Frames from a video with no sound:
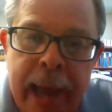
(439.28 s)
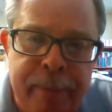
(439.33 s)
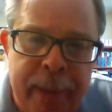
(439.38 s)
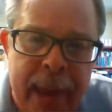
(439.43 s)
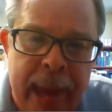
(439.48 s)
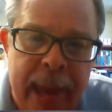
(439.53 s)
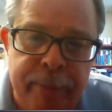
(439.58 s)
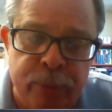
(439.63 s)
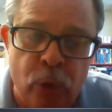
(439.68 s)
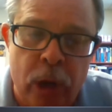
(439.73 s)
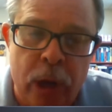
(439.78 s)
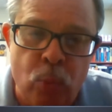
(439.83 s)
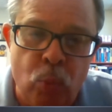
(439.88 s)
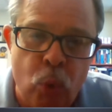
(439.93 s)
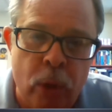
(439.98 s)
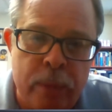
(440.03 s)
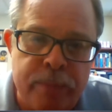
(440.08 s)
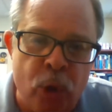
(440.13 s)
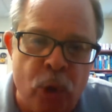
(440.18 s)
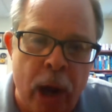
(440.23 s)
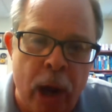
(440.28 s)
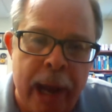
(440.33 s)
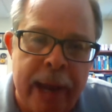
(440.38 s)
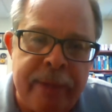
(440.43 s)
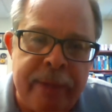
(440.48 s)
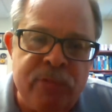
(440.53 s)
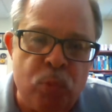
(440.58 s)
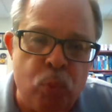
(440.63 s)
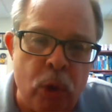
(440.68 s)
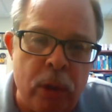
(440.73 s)
paper on warp
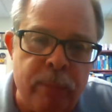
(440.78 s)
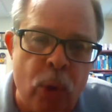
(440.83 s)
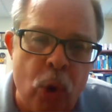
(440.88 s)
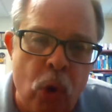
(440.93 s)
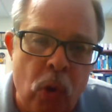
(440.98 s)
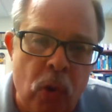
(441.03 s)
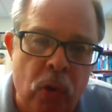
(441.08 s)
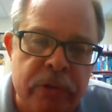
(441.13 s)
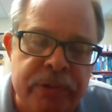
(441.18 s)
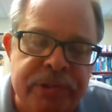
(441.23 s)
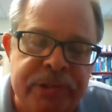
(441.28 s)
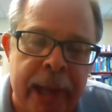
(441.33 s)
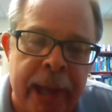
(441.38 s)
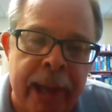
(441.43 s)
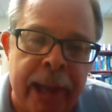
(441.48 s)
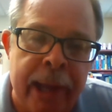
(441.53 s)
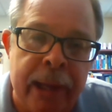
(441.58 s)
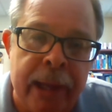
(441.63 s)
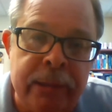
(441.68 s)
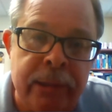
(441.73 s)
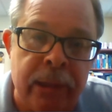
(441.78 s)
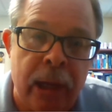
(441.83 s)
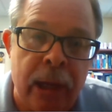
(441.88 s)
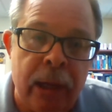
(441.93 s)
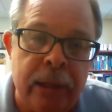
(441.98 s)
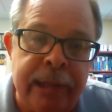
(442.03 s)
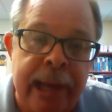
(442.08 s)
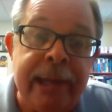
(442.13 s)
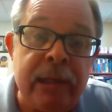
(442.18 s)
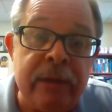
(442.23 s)
drives, wormholes, and
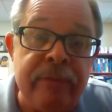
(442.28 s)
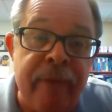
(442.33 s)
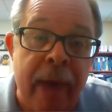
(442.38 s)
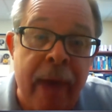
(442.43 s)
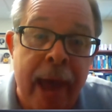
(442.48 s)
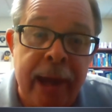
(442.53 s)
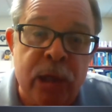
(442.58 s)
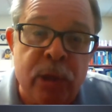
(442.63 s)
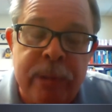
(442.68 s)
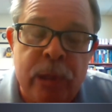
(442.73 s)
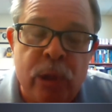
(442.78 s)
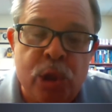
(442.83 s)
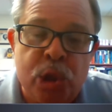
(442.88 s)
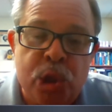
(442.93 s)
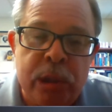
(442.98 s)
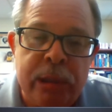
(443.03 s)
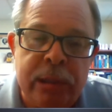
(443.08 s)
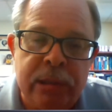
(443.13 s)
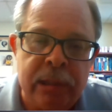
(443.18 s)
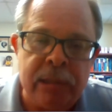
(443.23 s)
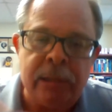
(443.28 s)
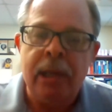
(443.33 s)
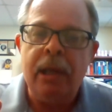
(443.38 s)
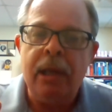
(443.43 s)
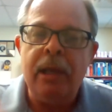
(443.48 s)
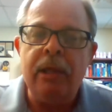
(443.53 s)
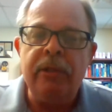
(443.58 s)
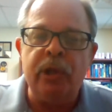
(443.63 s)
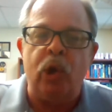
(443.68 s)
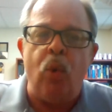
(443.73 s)
negative vacuum energy, the
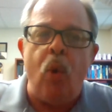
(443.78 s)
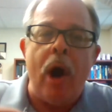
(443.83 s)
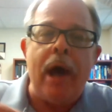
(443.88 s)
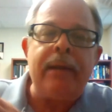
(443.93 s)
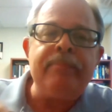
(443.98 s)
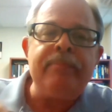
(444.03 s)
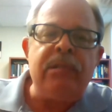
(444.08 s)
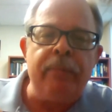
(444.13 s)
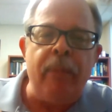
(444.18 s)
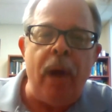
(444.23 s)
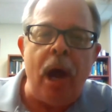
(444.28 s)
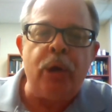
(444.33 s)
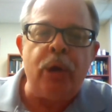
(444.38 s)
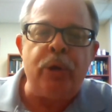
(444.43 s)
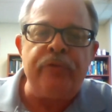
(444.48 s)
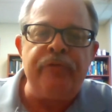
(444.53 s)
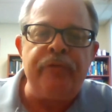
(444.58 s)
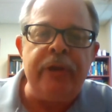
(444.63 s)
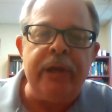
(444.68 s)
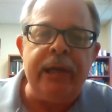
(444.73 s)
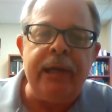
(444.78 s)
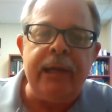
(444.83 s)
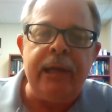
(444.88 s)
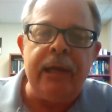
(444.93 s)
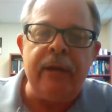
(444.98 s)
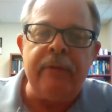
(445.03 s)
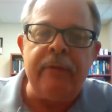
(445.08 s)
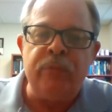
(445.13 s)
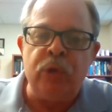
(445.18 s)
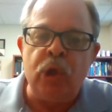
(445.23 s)
quantum tomography
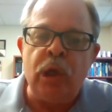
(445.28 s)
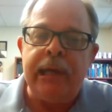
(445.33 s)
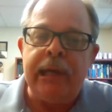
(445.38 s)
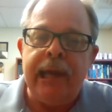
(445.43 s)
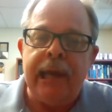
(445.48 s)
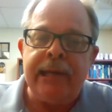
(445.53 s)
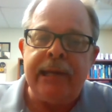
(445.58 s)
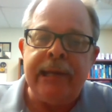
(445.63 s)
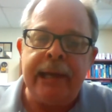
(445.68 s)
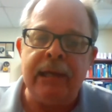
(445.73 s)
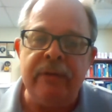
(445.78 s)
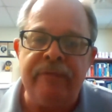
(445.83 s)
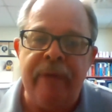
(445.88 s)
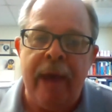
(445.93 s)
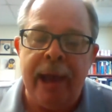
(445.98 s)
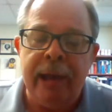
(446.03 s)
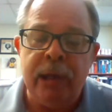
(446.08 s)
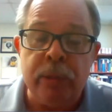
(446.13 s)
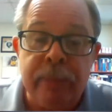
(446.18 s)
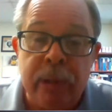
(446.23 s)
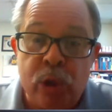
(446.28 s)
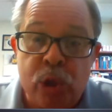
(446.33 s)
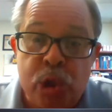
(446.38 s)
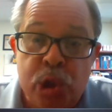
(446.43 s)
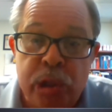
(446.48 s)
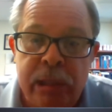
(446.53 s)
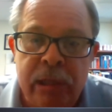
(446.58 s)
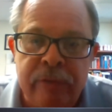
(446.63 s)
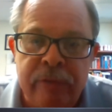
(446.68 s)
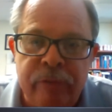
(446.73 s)
of looking at negative vacuum
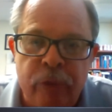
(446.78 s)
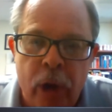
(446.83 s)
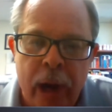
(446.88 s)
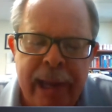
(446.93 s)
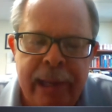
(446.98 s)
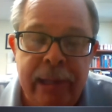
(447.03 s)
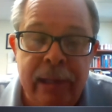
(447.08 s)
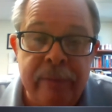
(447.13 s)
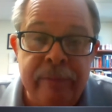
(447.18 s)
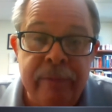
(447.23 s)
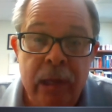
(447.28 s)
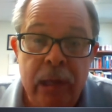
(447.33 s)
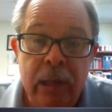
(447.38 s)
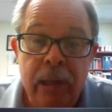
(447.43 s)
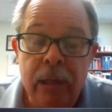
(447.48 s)
energy in a variety of